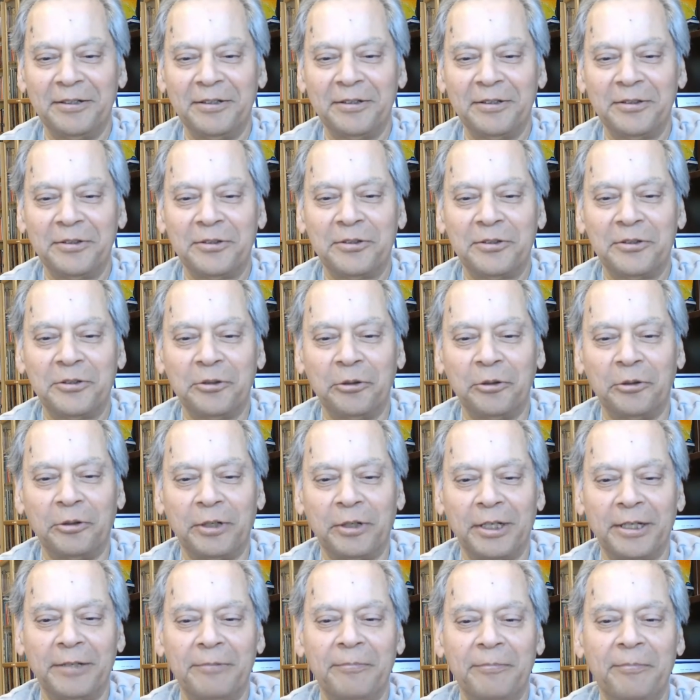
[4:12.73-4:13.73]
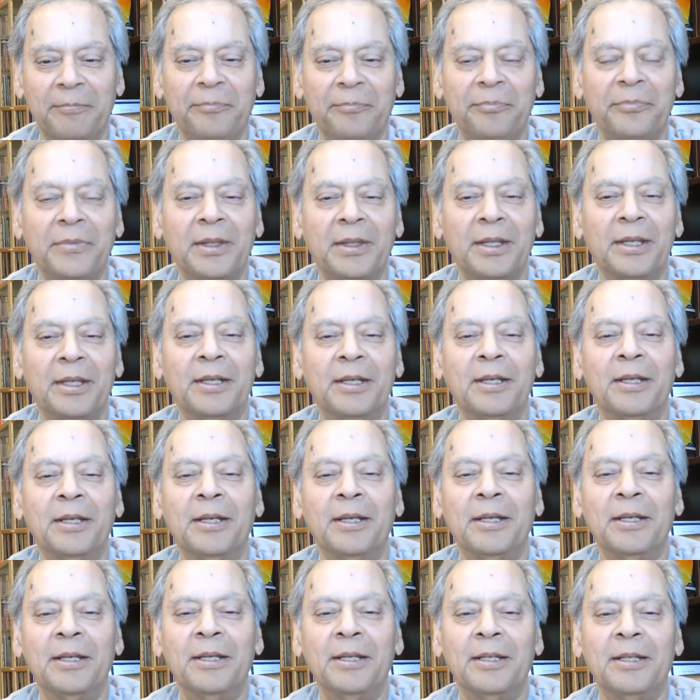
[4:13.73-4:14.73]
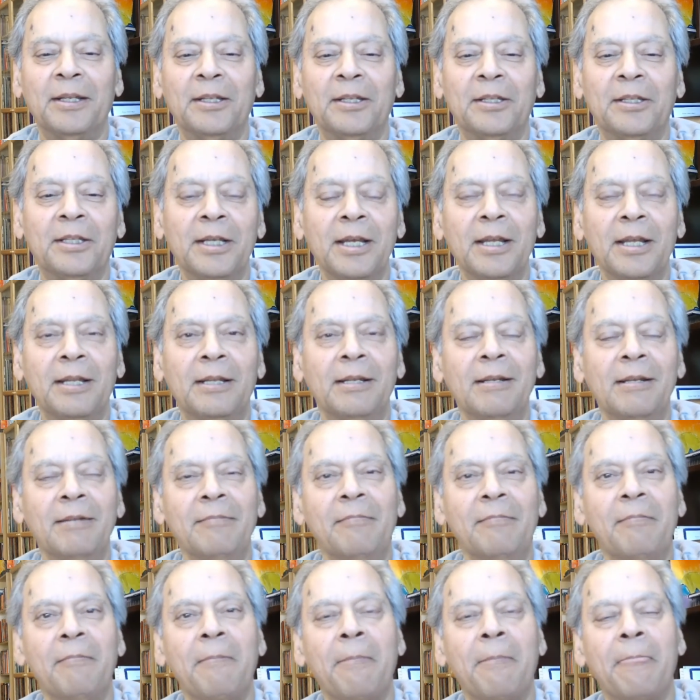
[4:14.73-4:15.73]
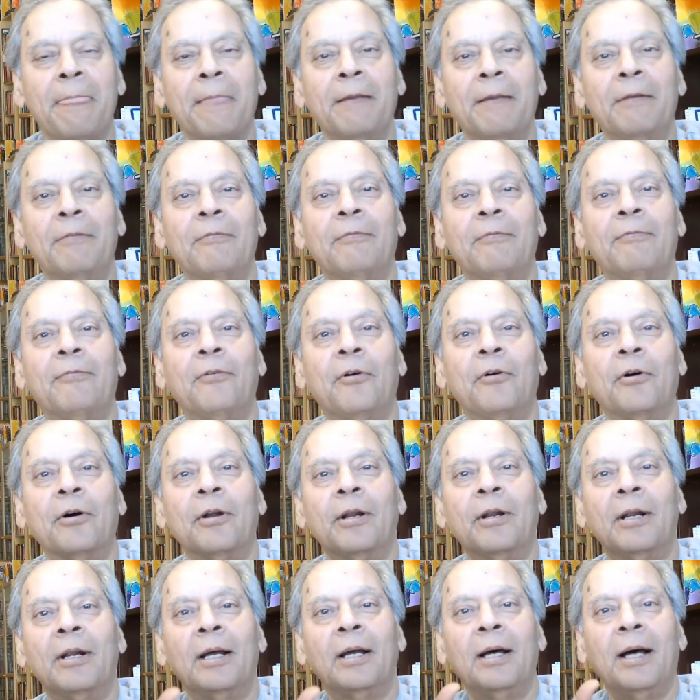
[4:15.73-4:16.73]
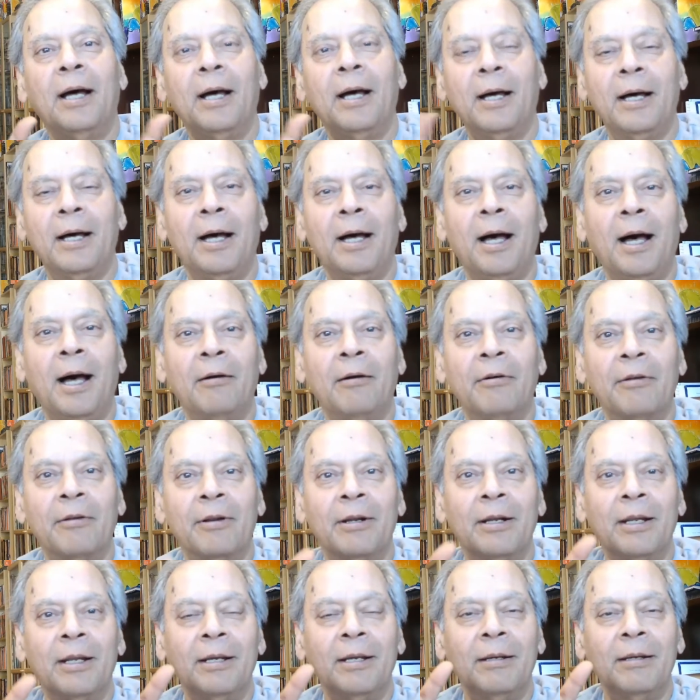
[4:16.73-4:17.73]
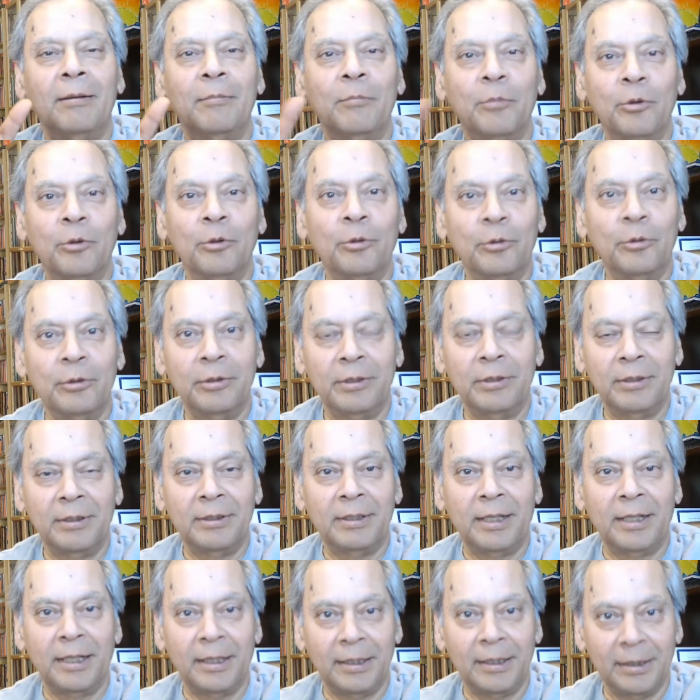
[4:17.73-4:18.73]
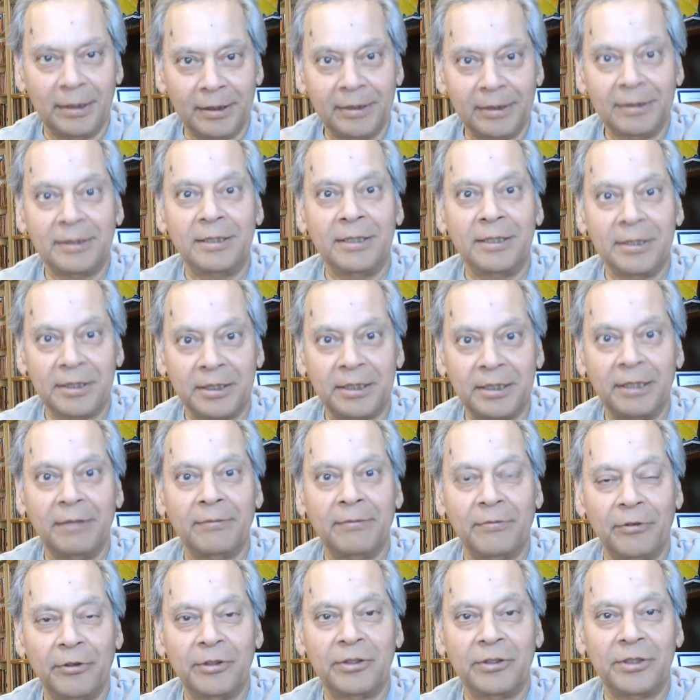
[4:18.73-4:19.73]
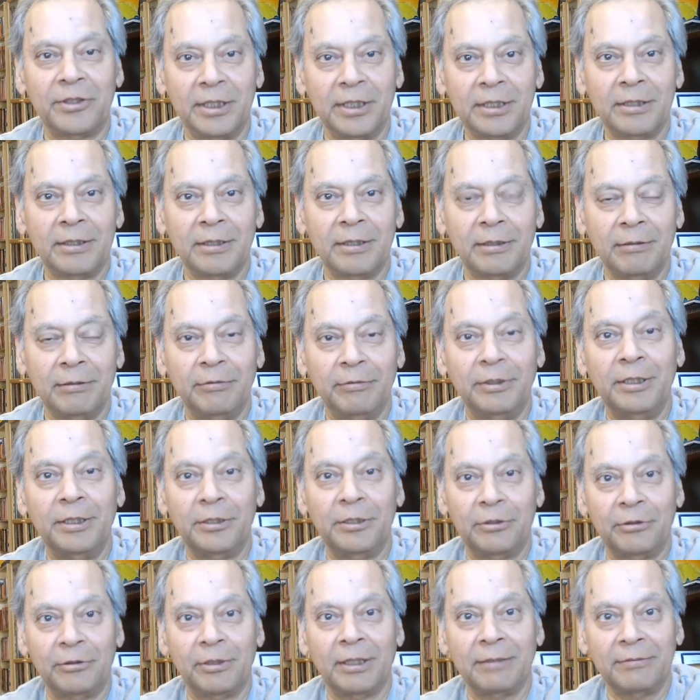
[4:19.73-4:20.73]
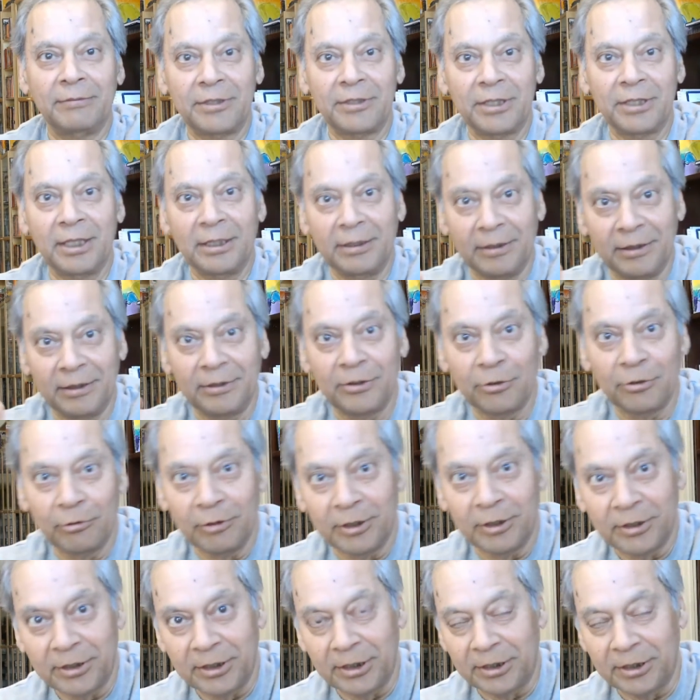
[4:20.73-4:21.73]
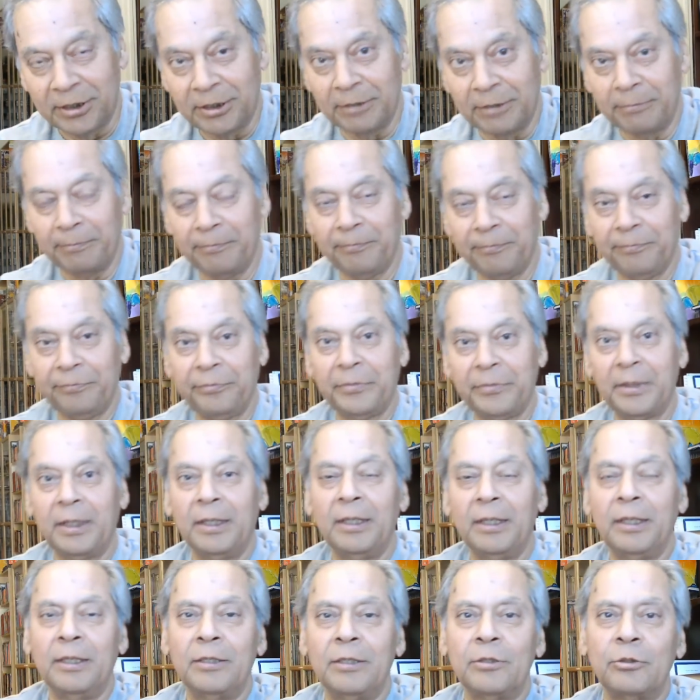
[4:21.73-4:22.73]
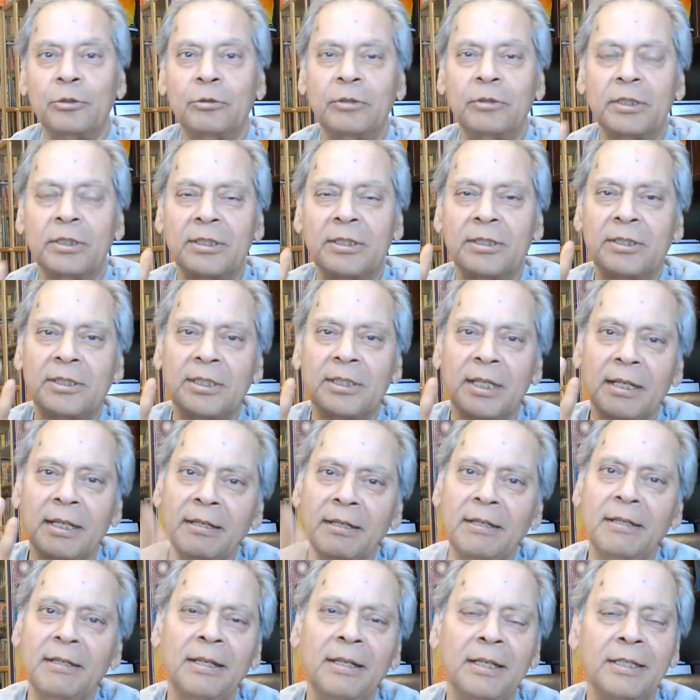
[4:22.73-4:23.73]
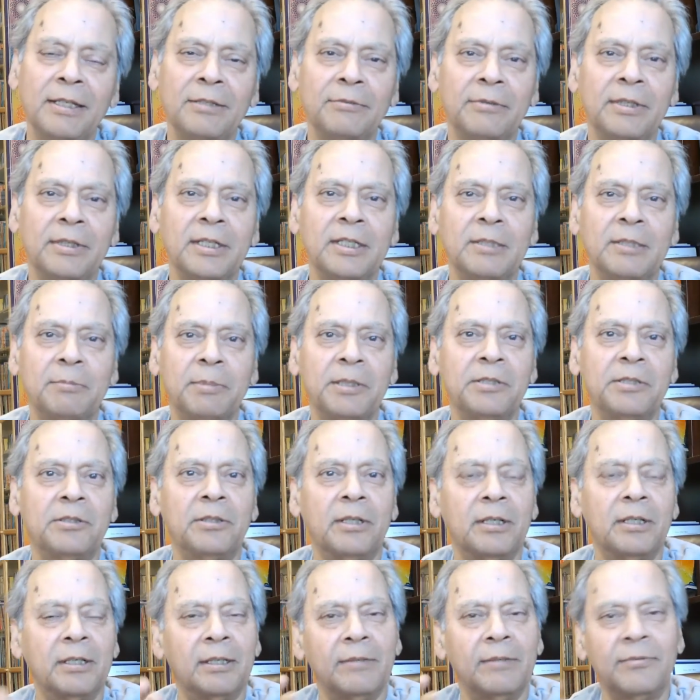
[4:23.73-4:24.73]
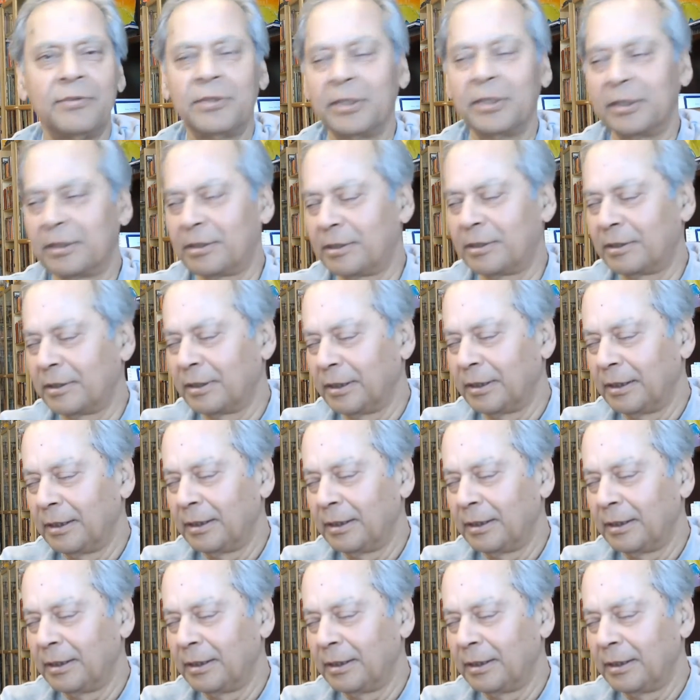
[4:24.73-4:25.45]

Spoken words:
story. Then, for our moon and earth itself to exist, we need to have a sun, the solar system. So the sun is very special, gives us